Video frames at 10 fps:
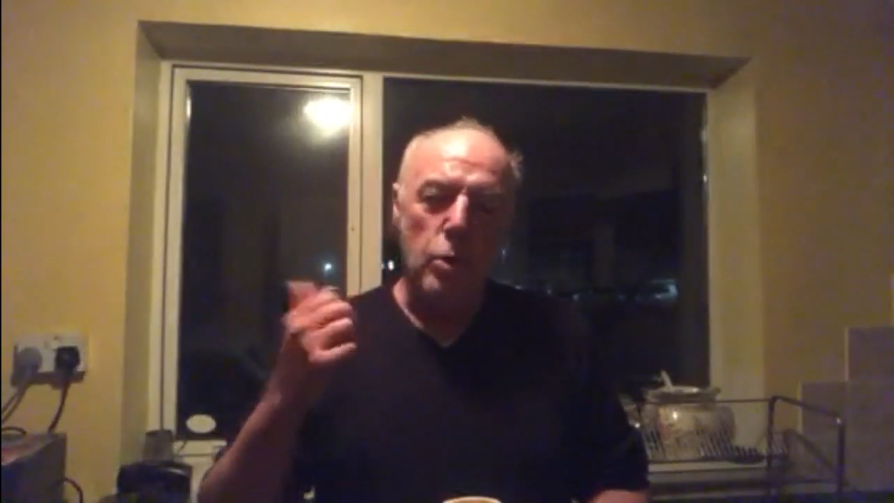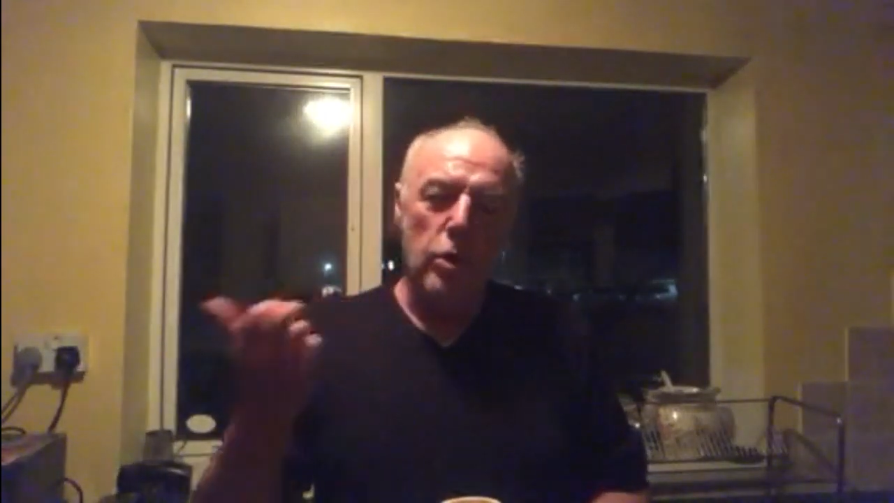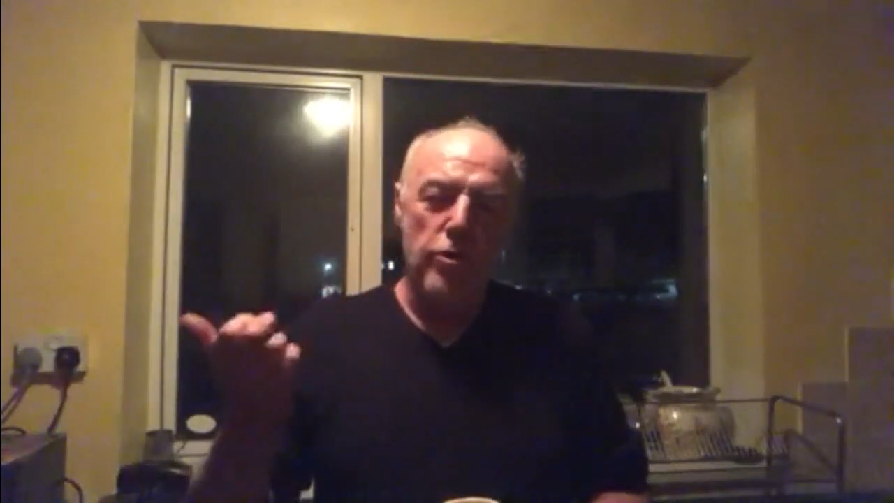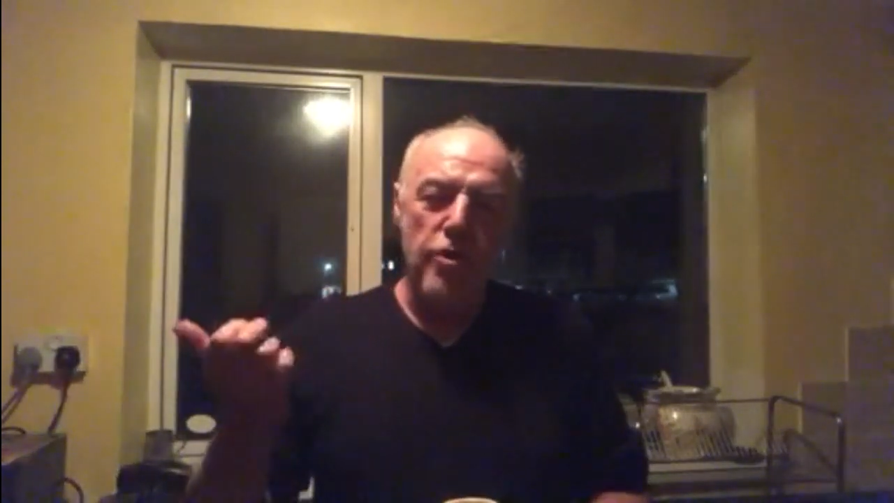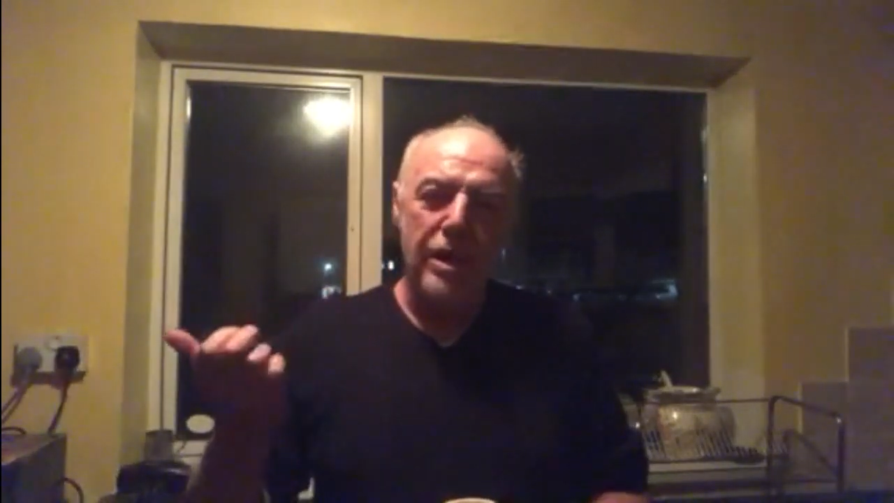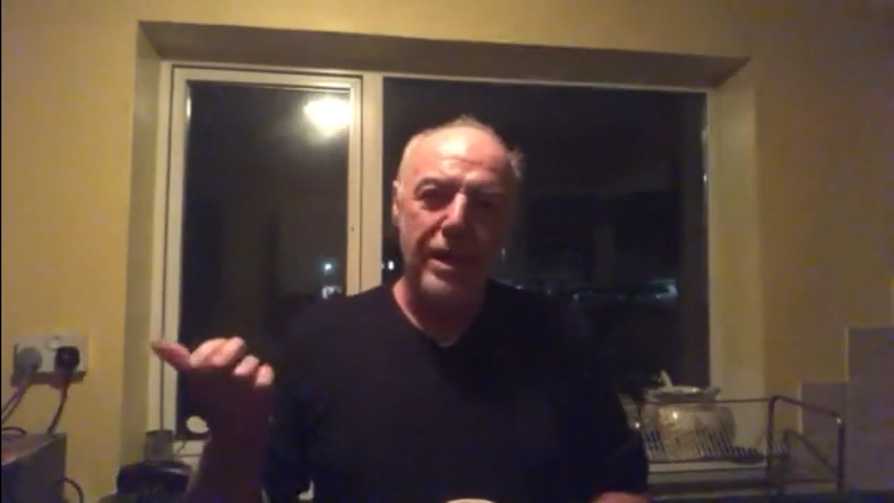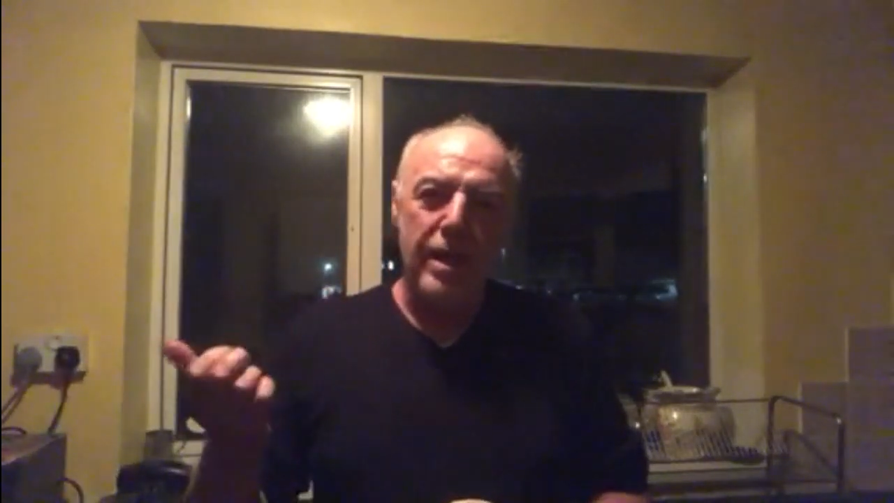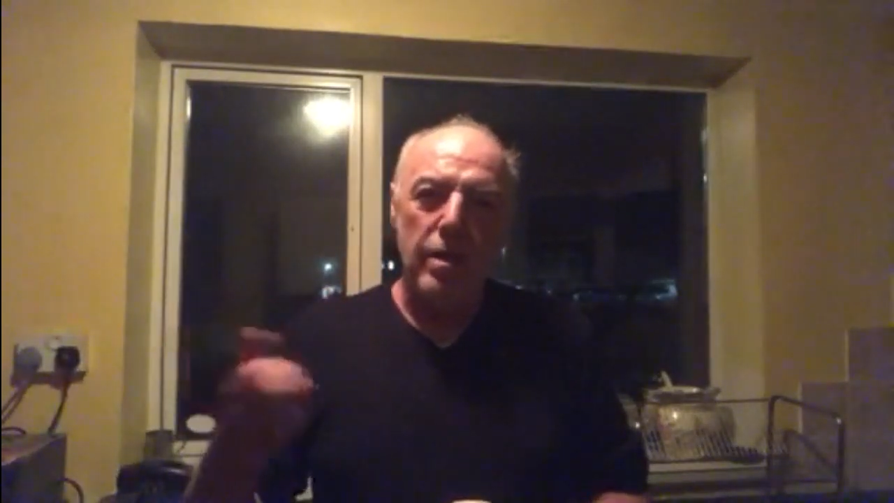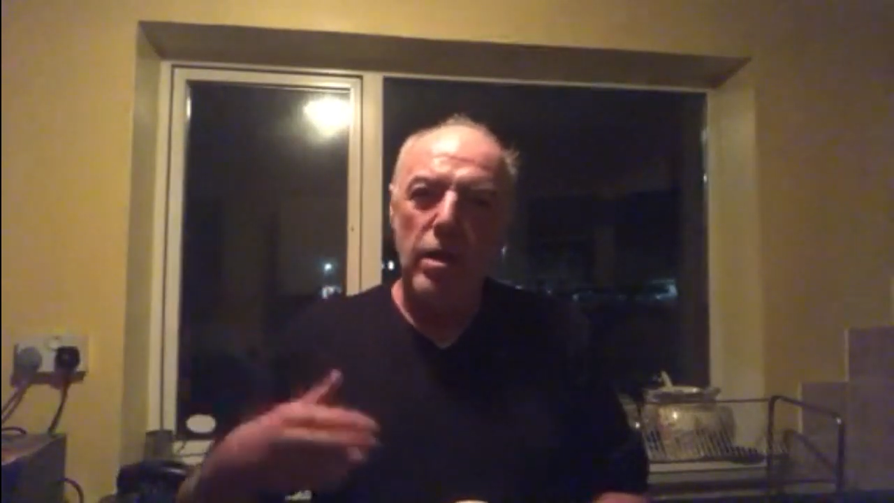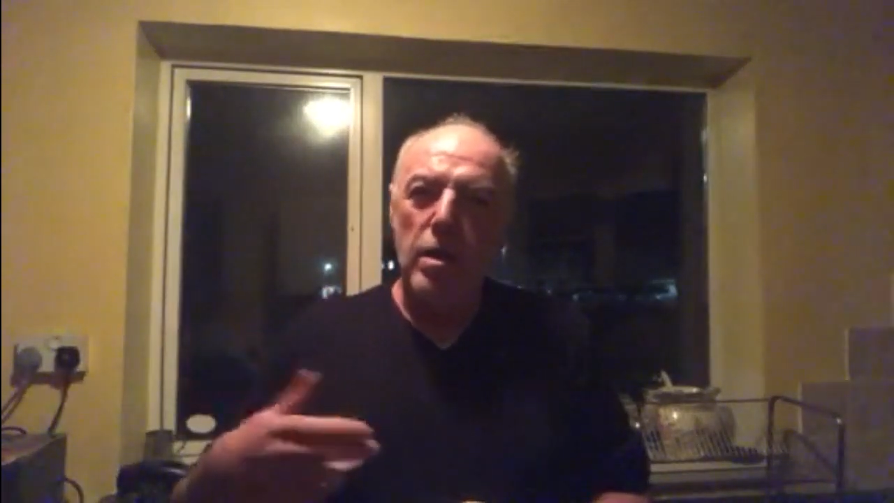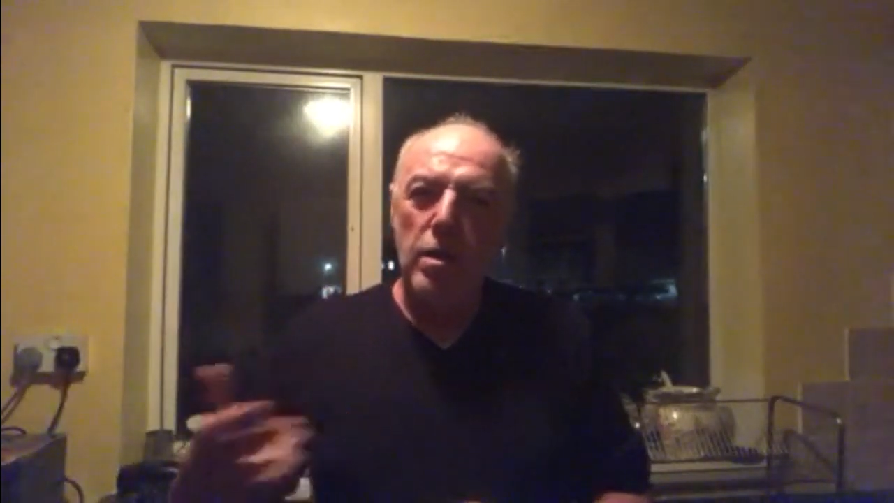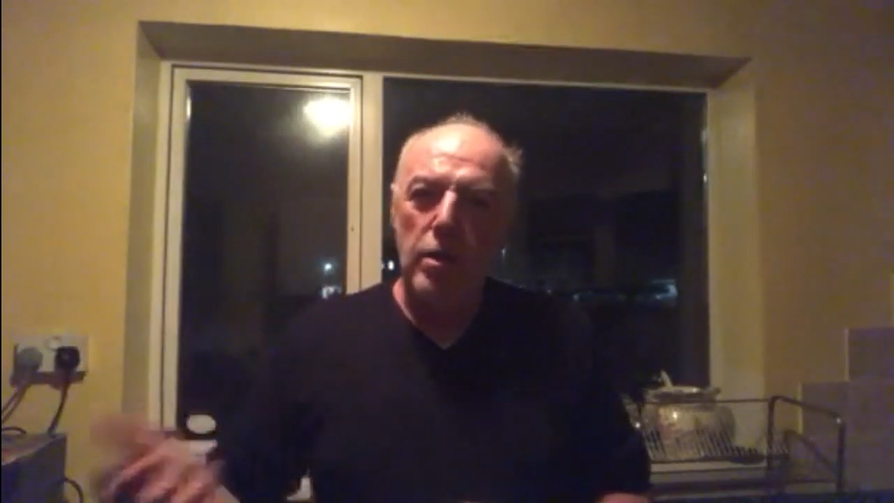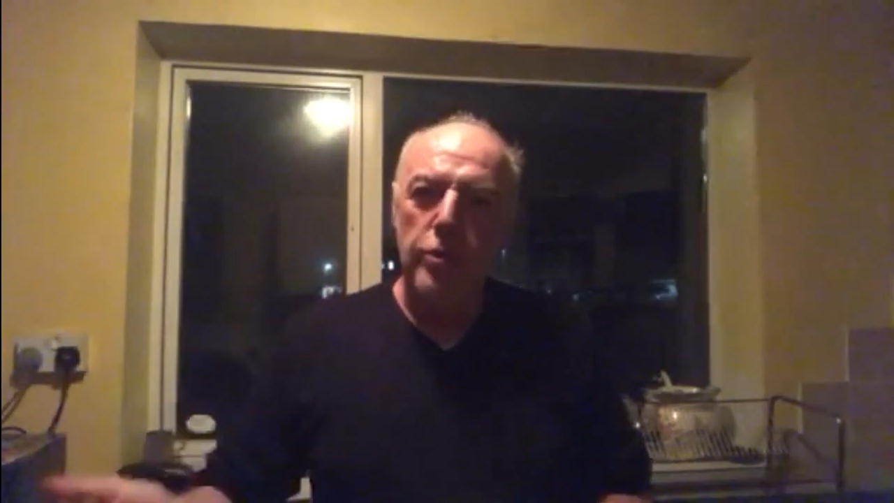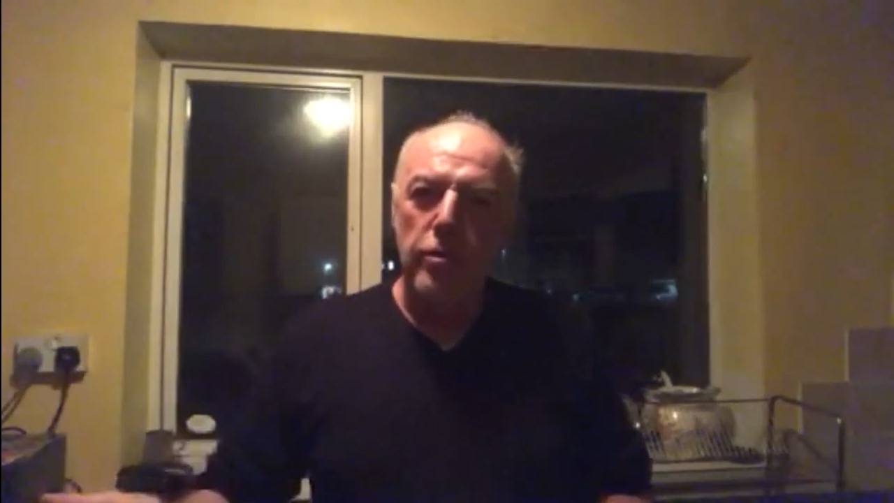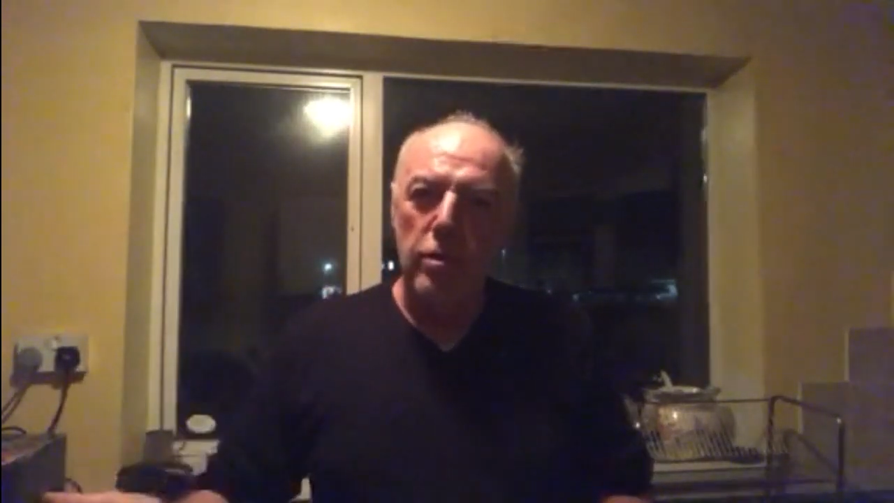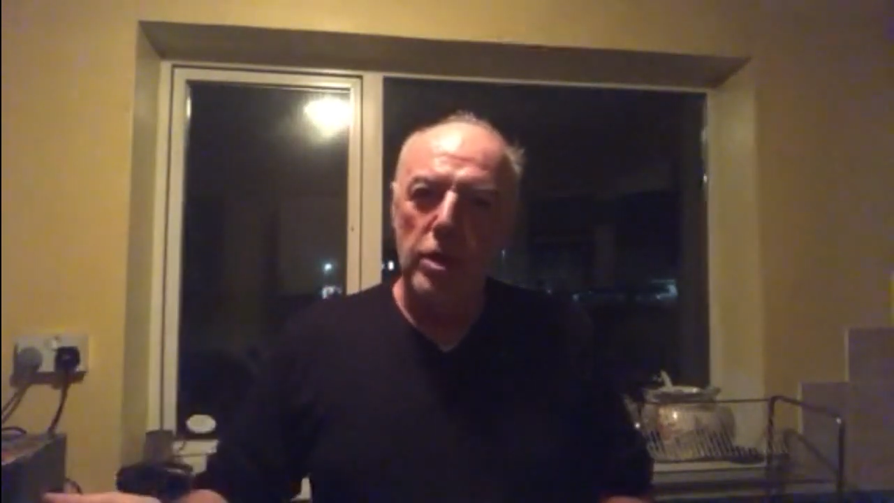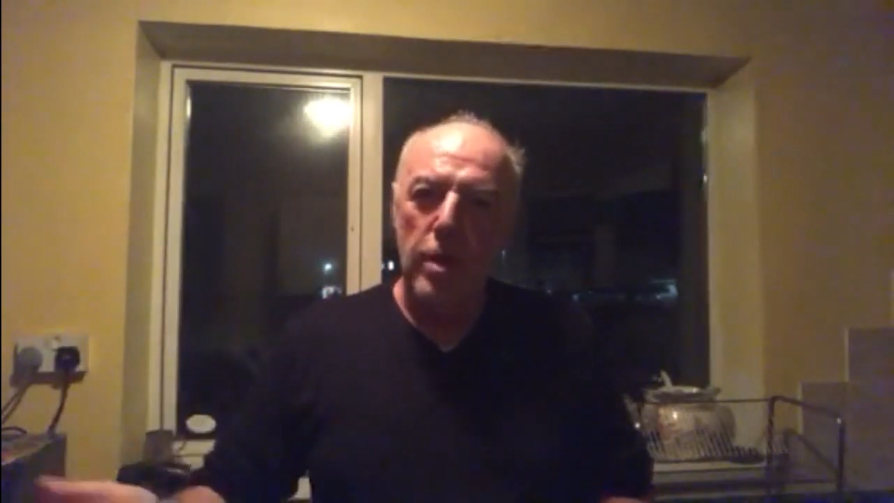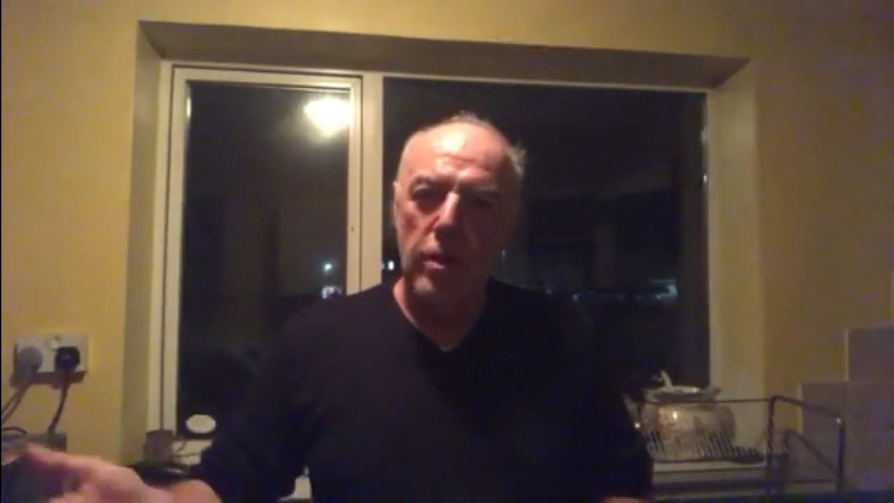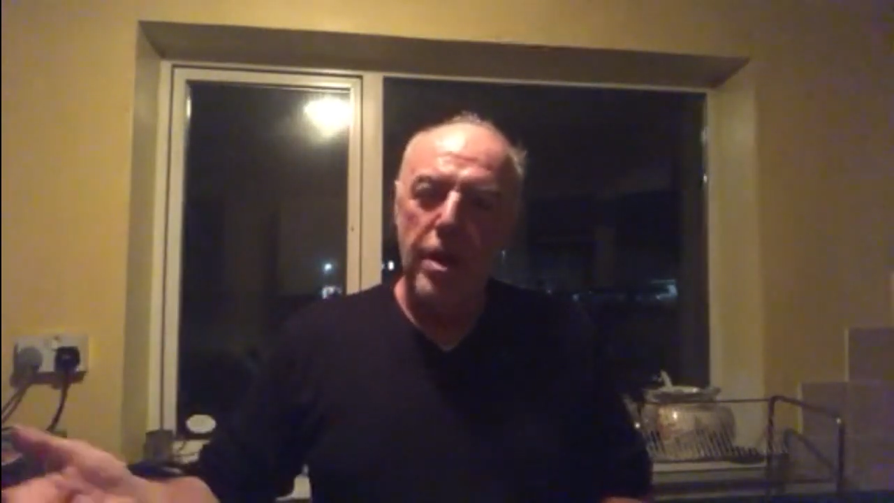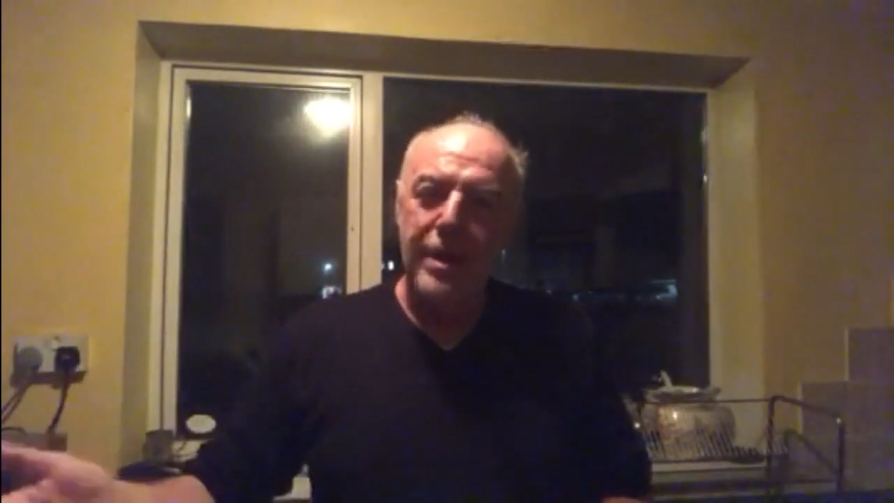we're going to try and get through rush
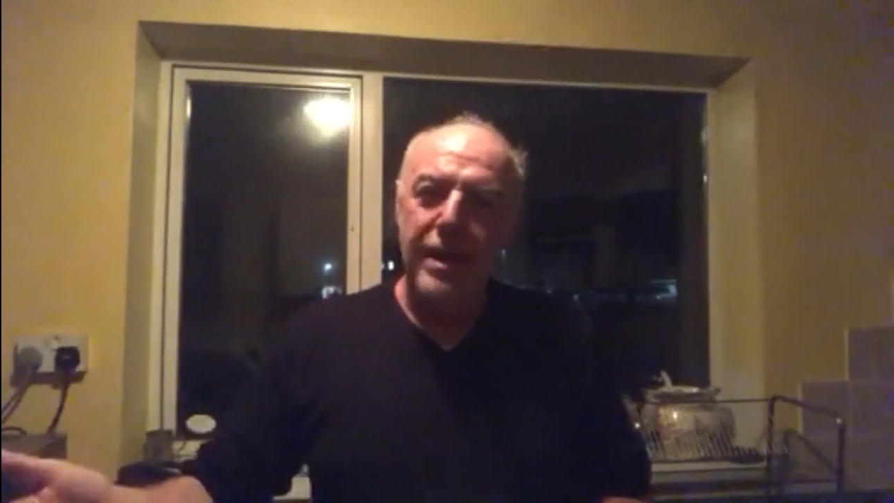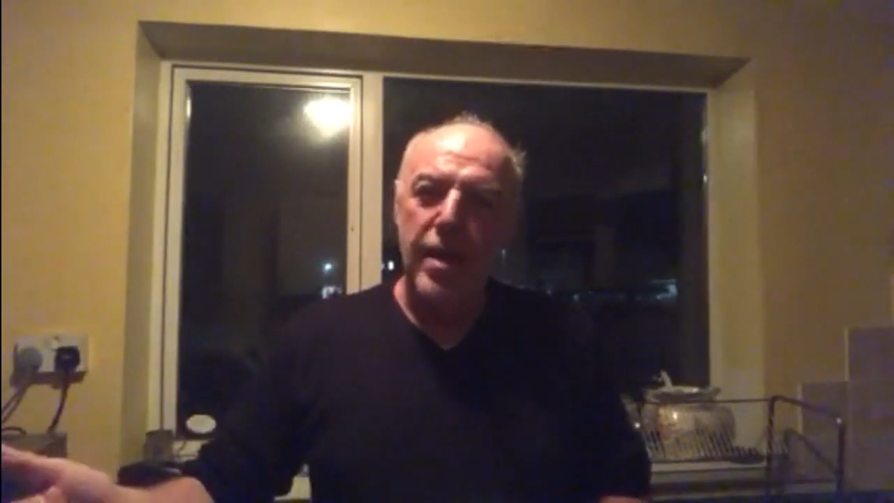hour and